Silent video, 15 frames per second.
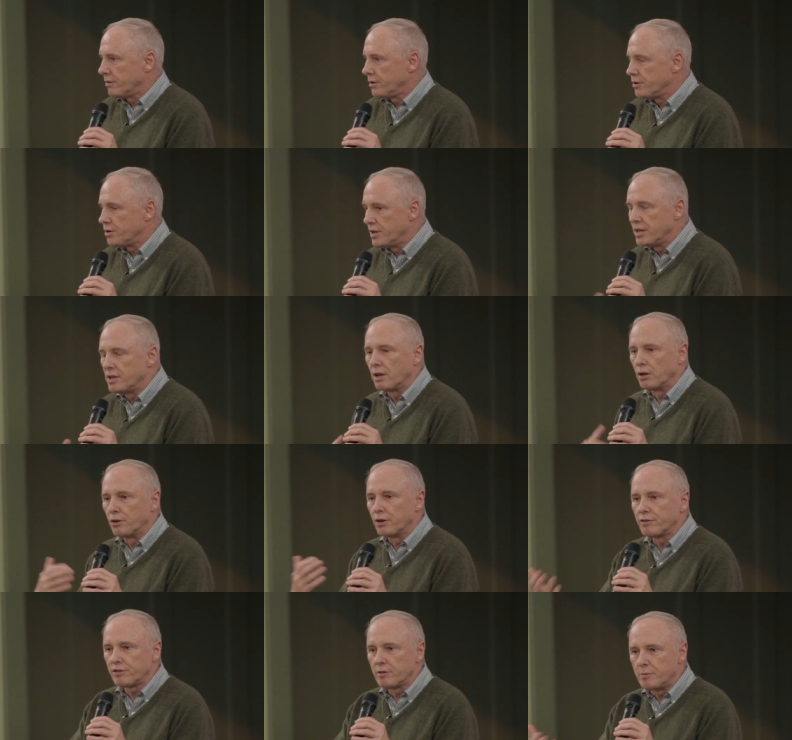you need to
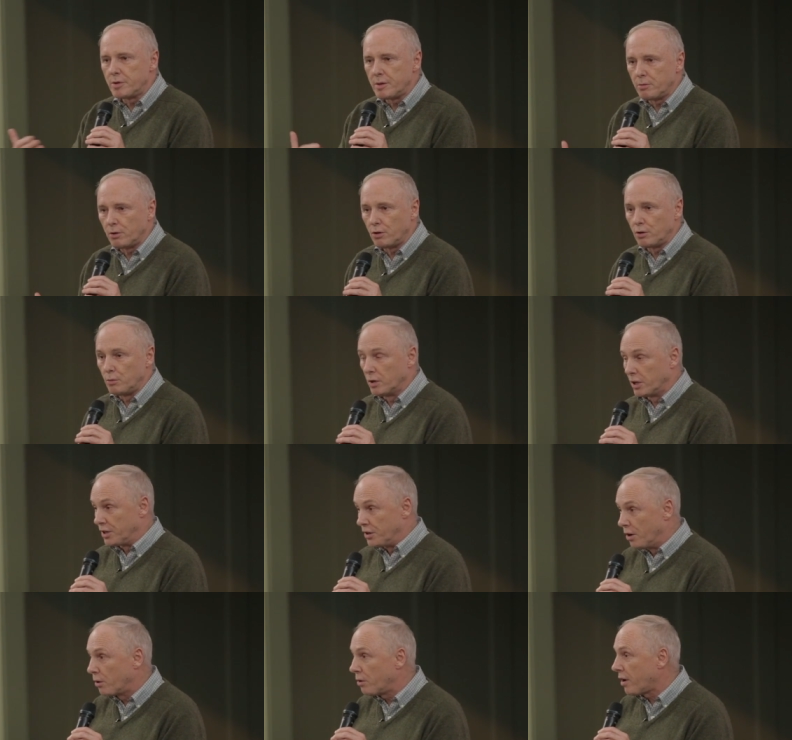learn from people who
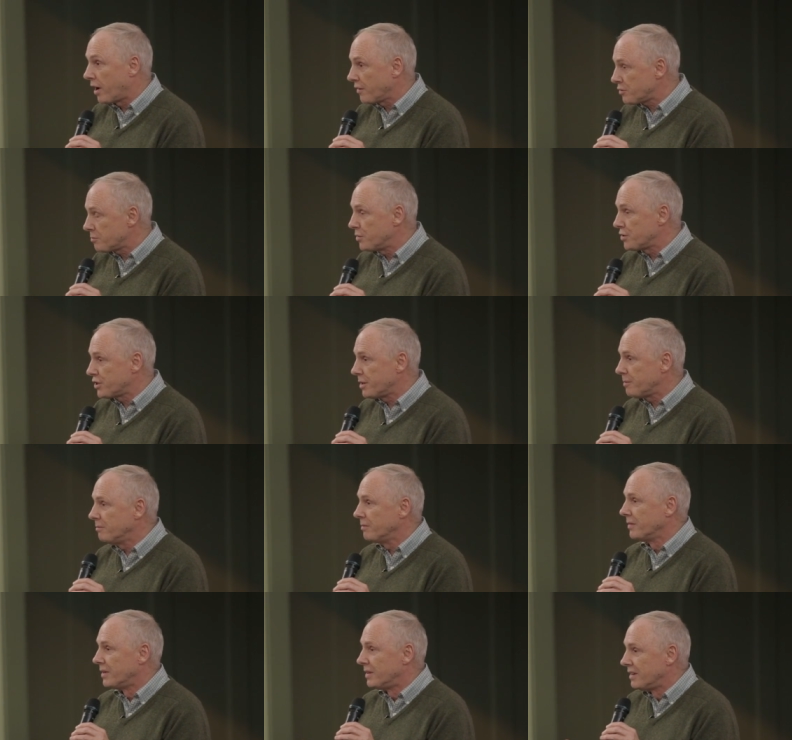really know craftsmanship,
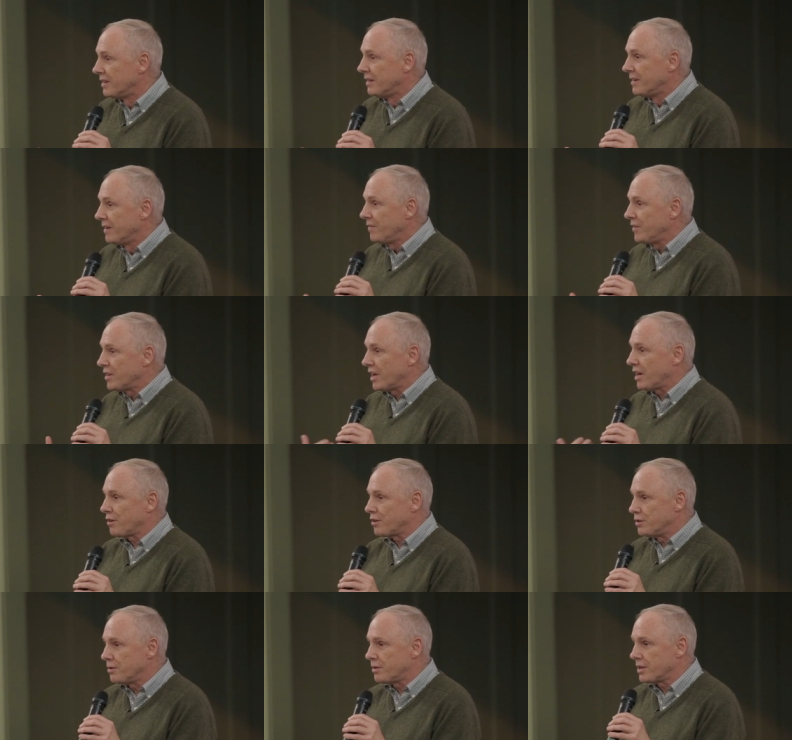you know, how
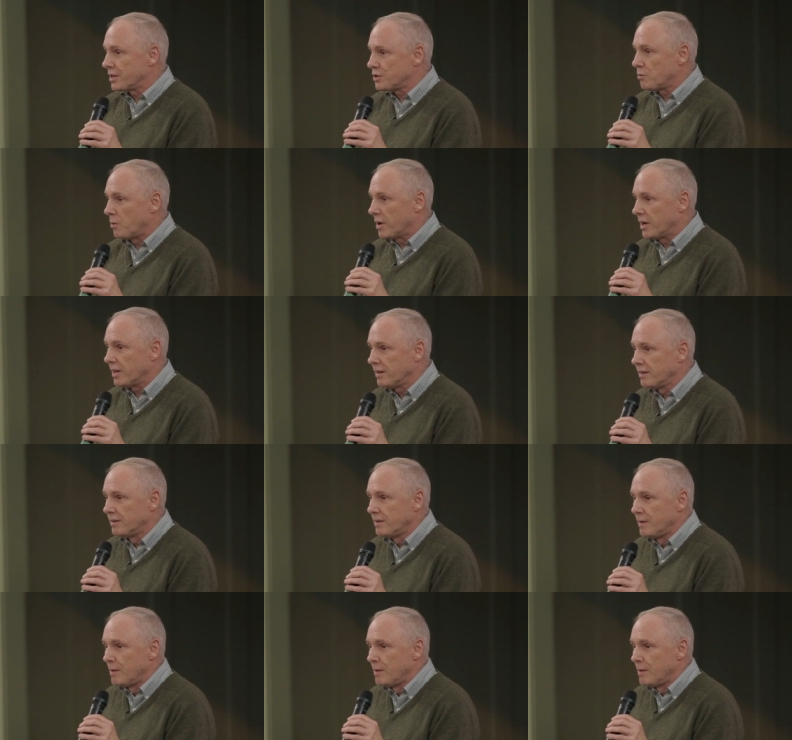to do things well.